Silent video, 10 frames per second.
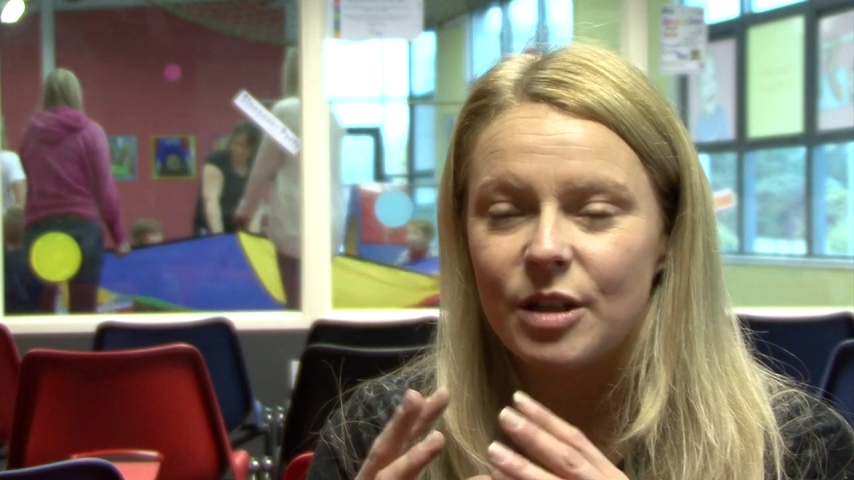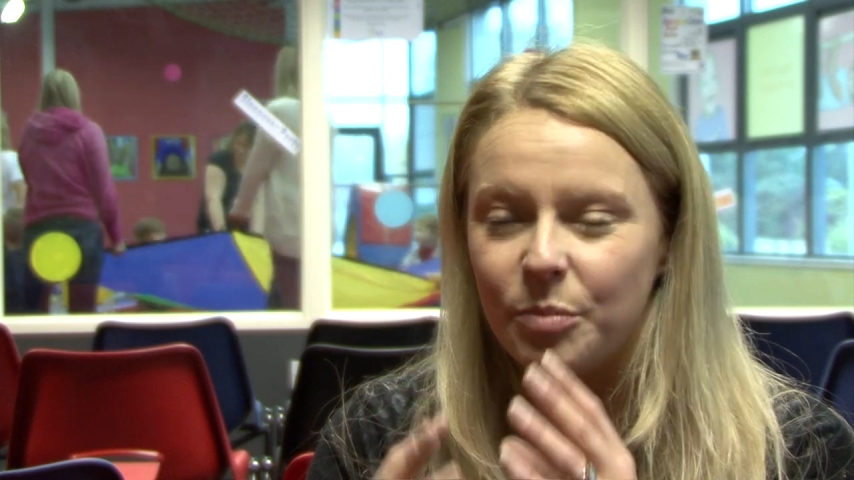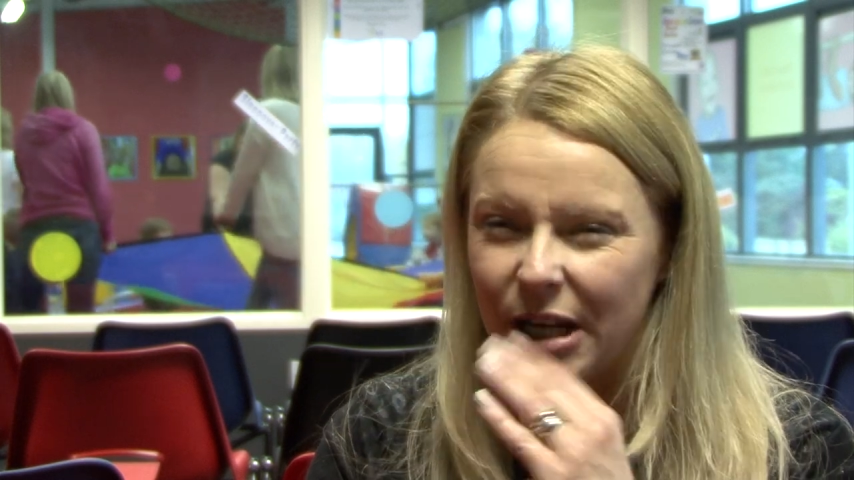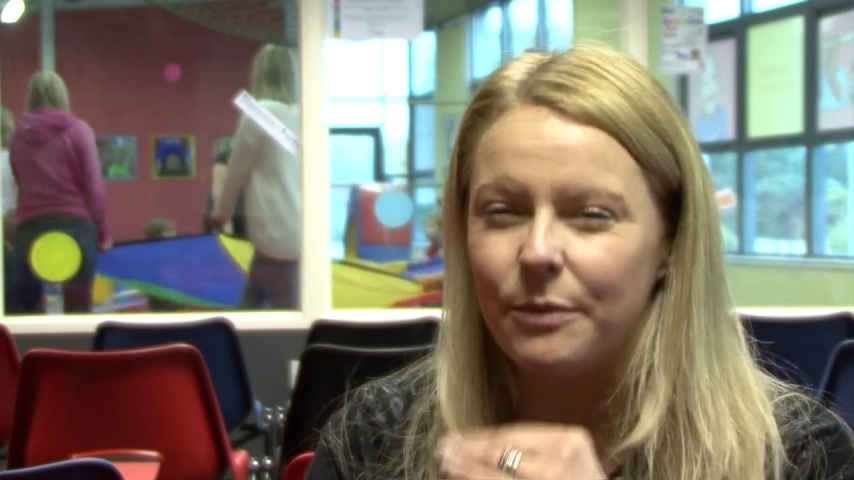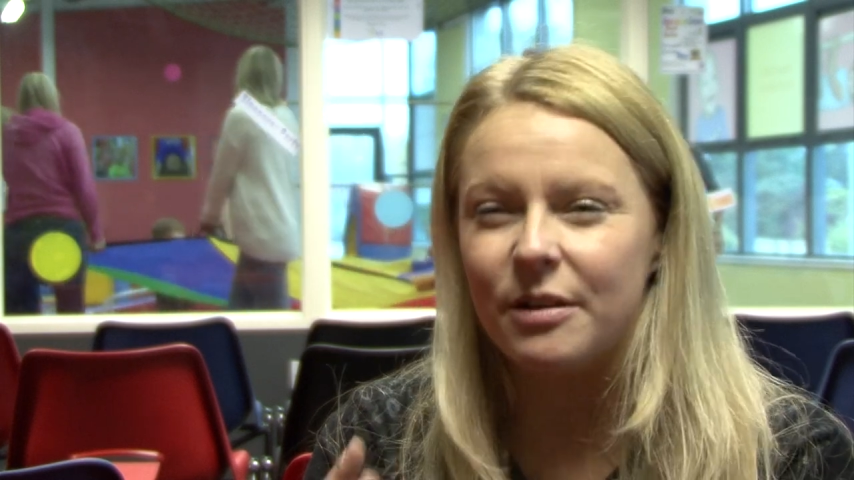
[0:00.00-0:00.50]

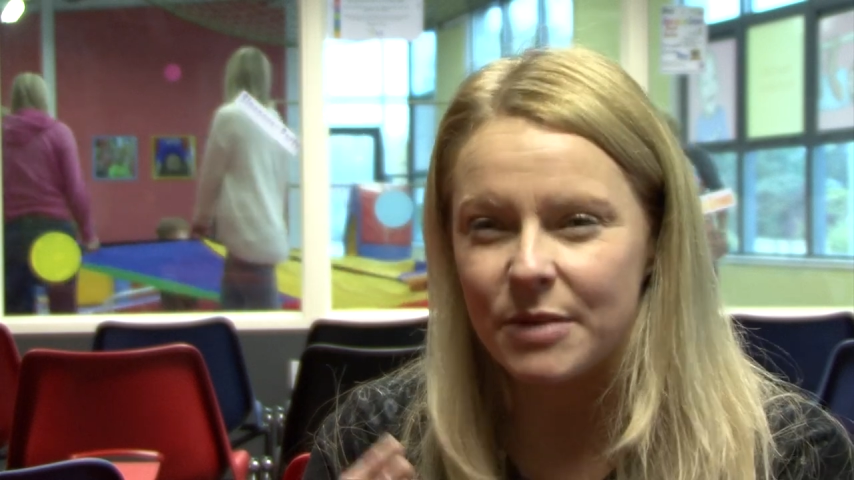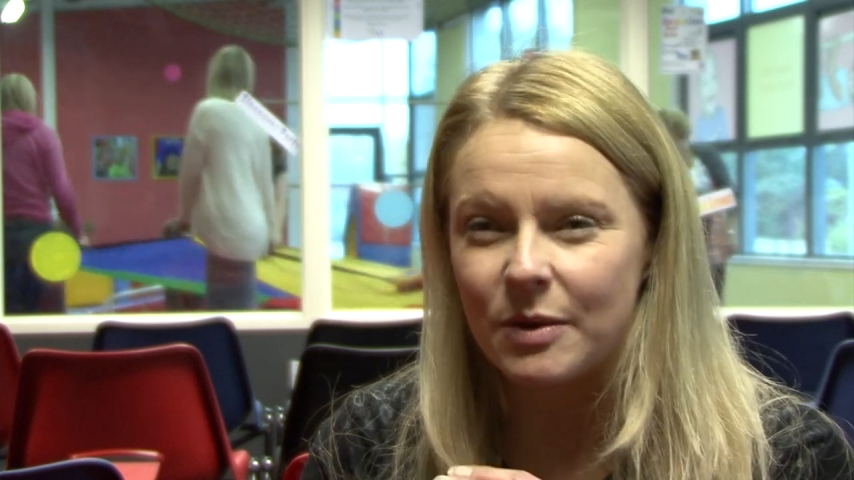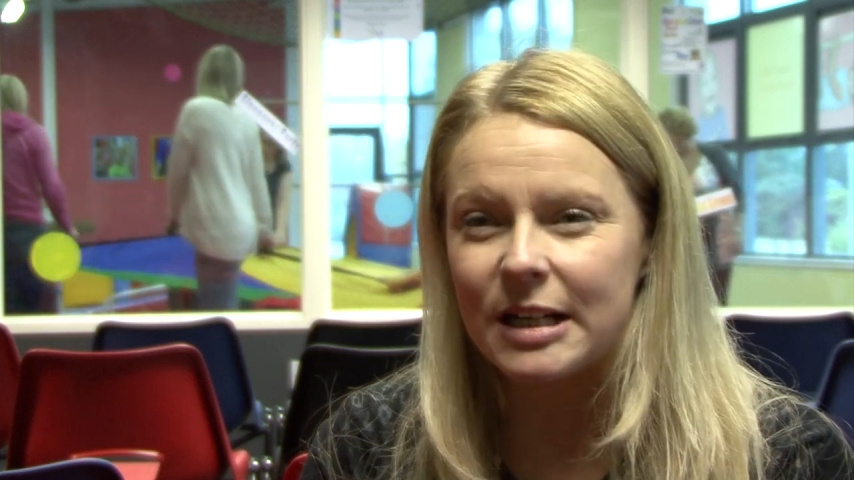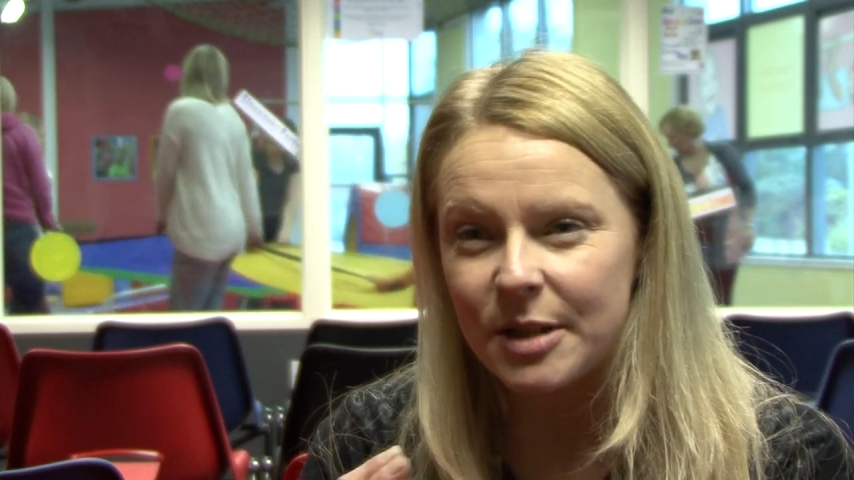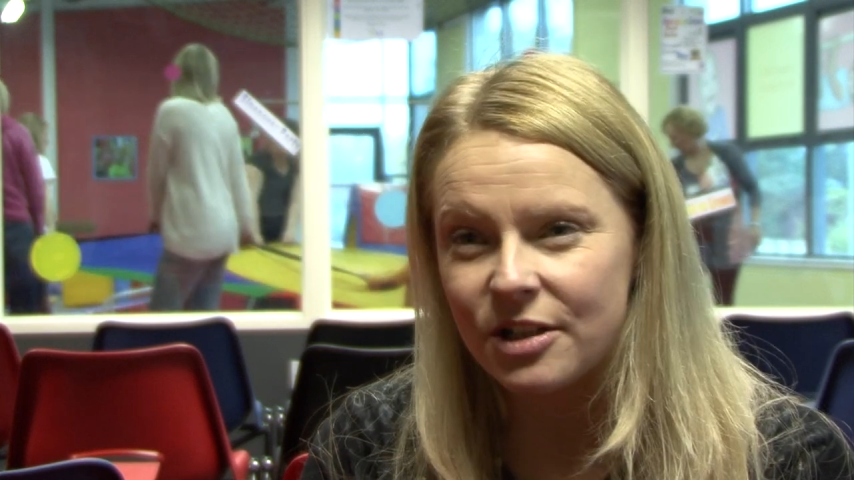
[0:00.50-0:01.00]
be with them as
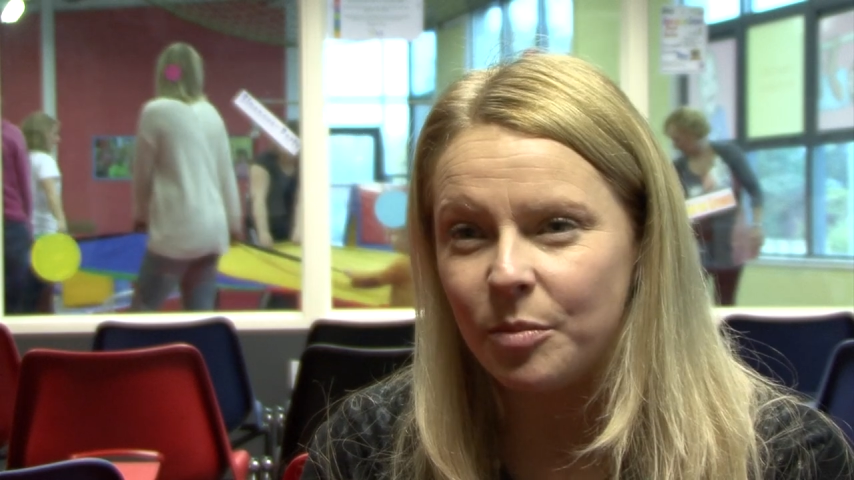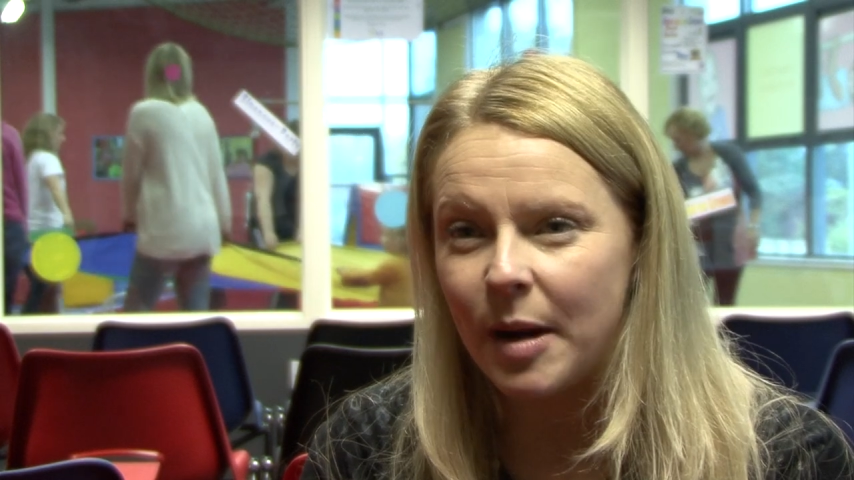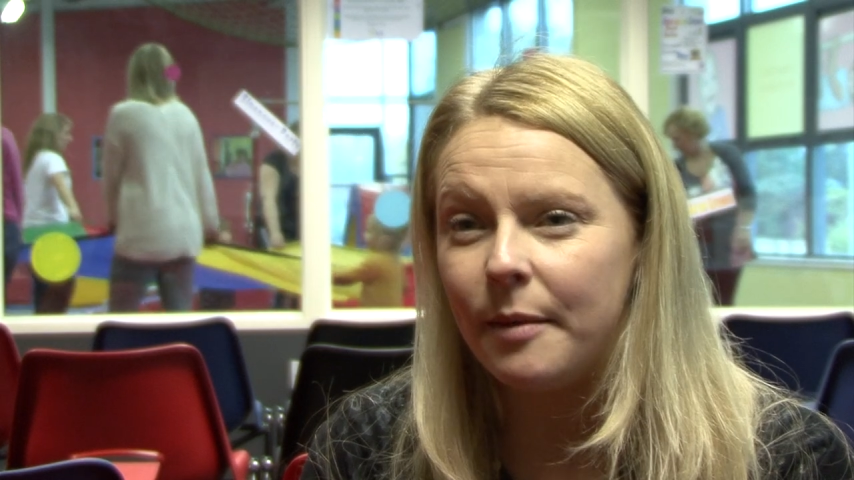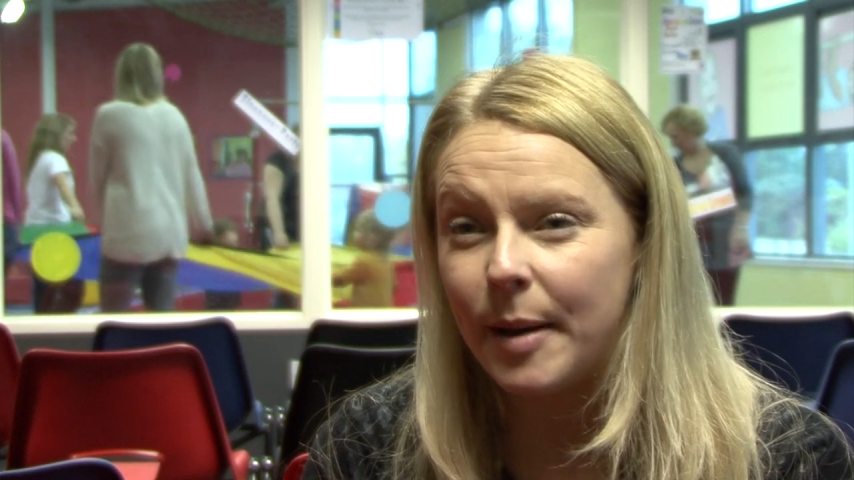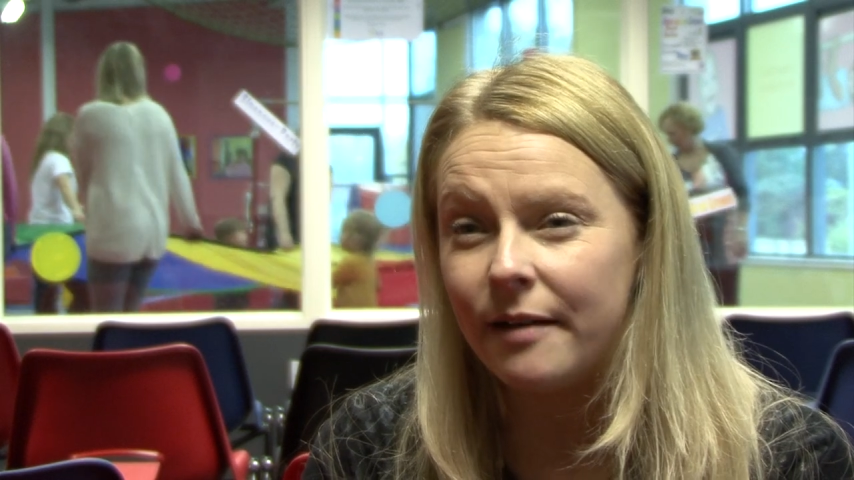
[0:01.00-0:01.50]
well, especially in
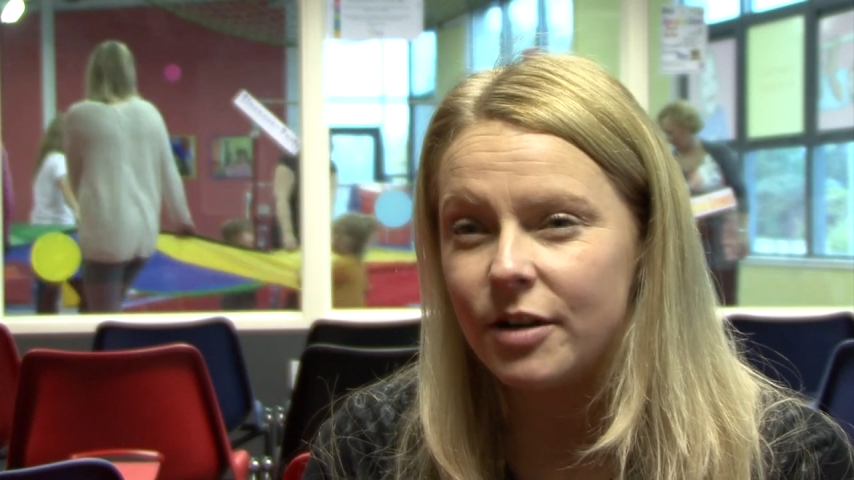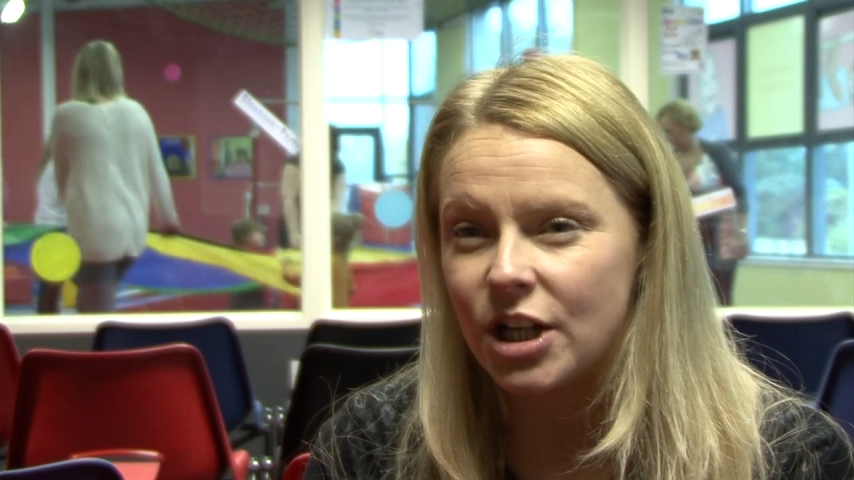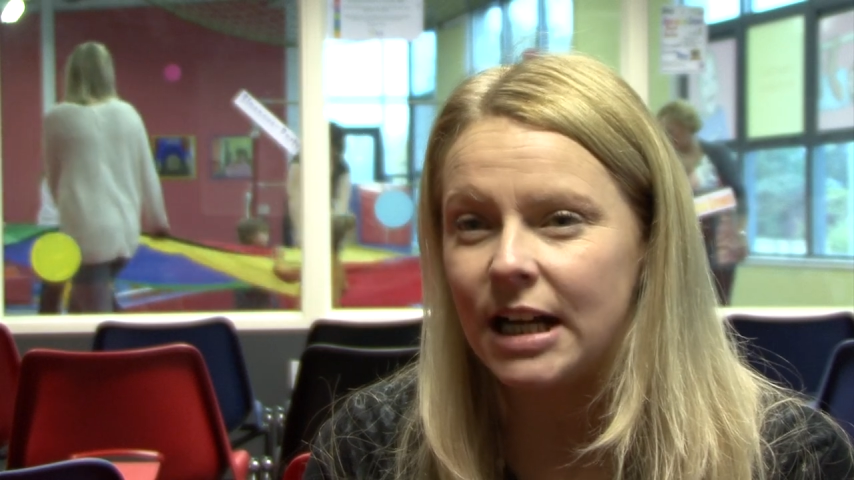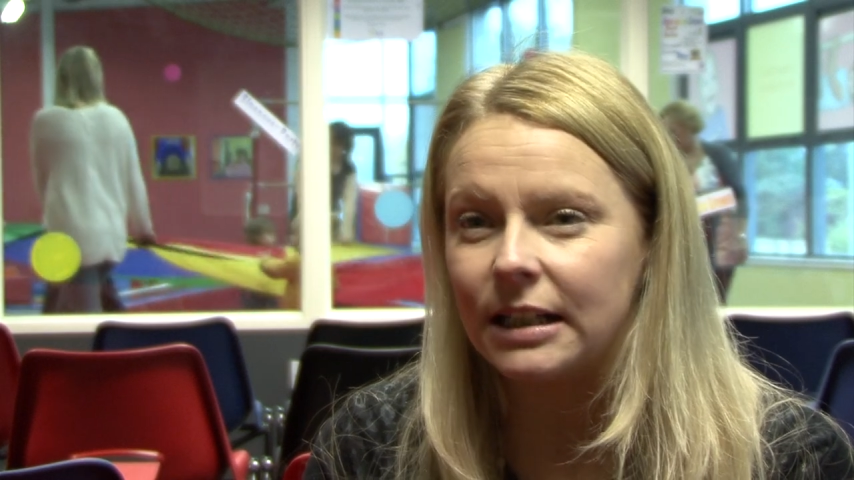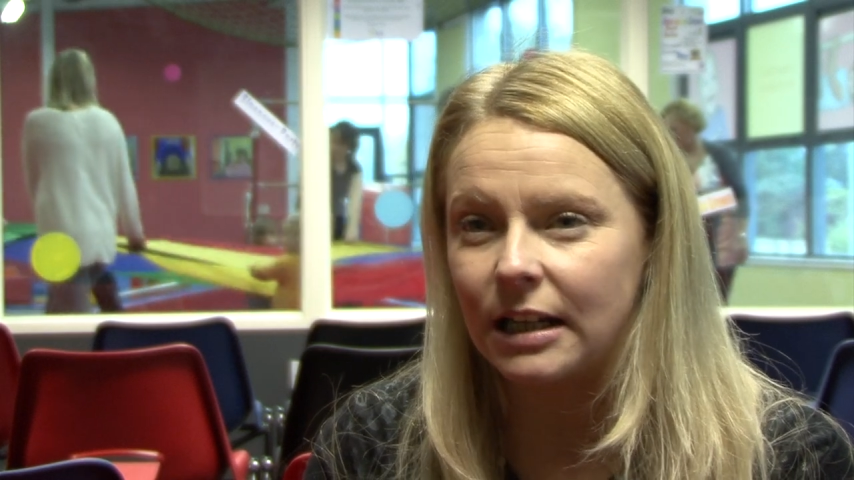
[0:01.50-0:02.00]
the
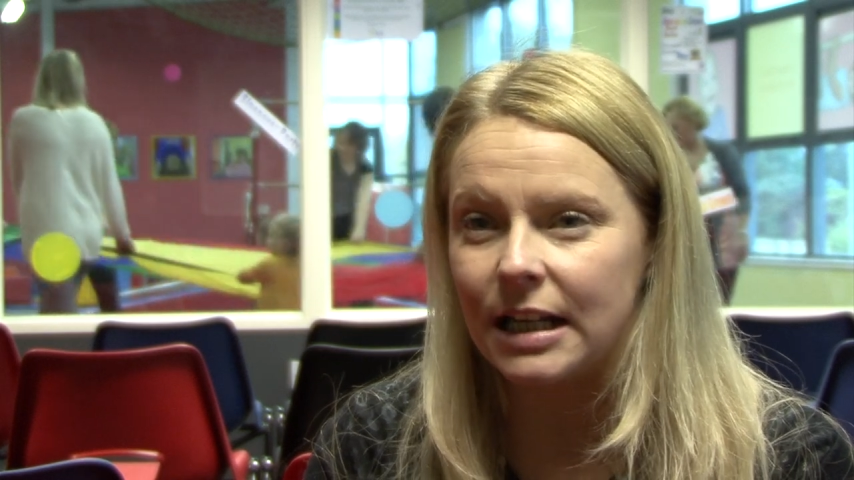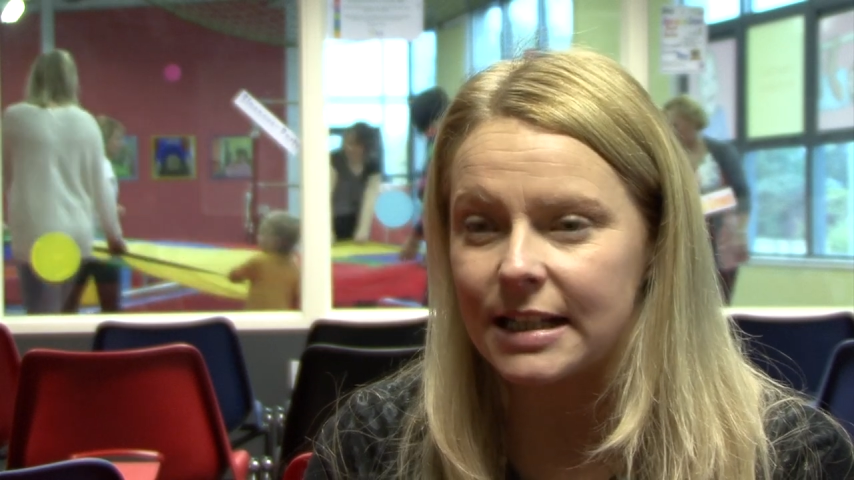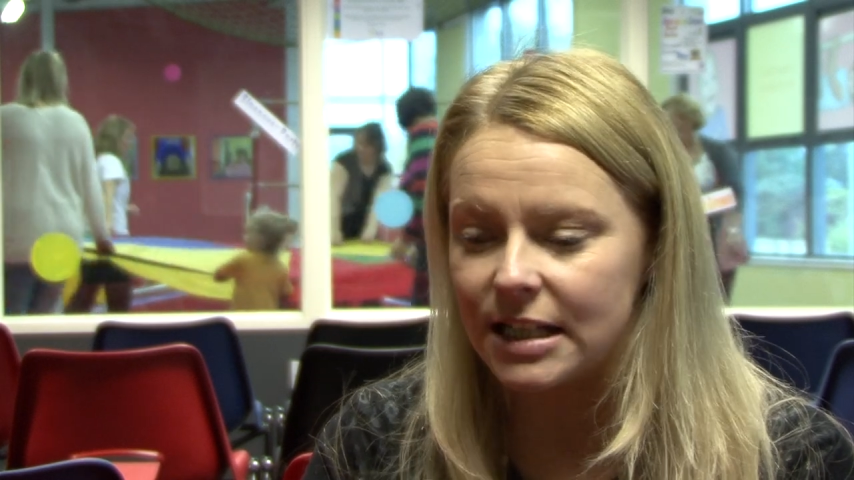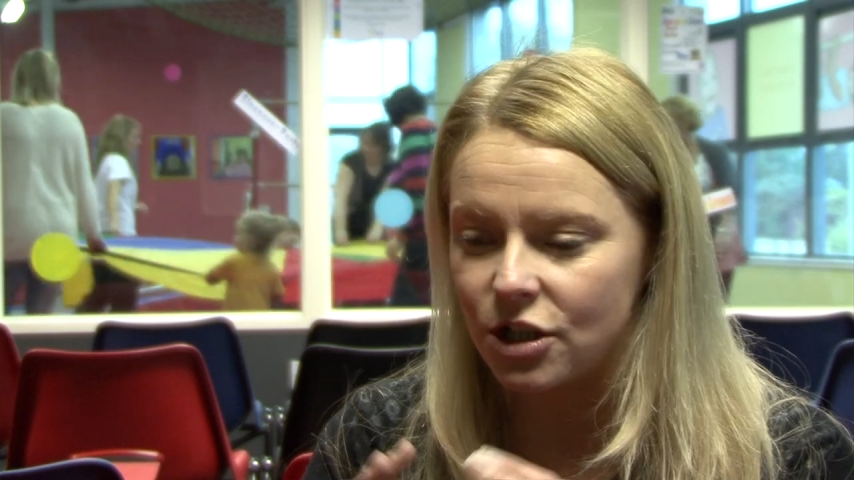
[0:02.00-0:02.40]
parent-child class.